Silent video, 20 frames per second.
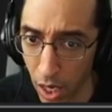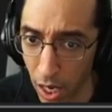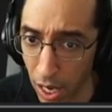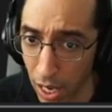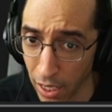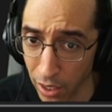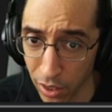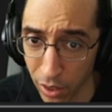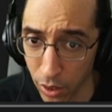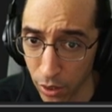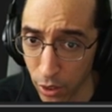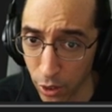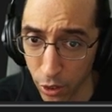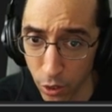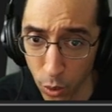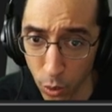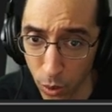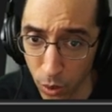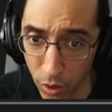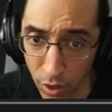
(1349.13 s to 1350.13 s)
I could
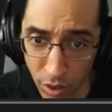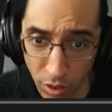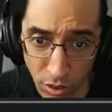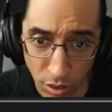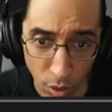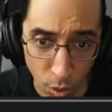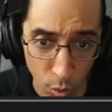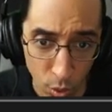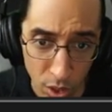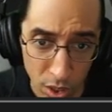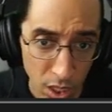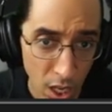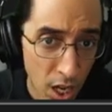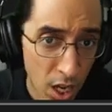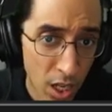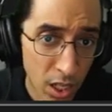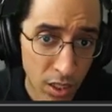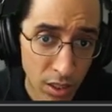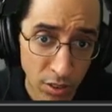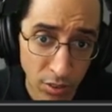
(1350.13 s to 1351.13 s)
ignore this or
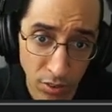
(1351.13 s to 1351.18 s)
not.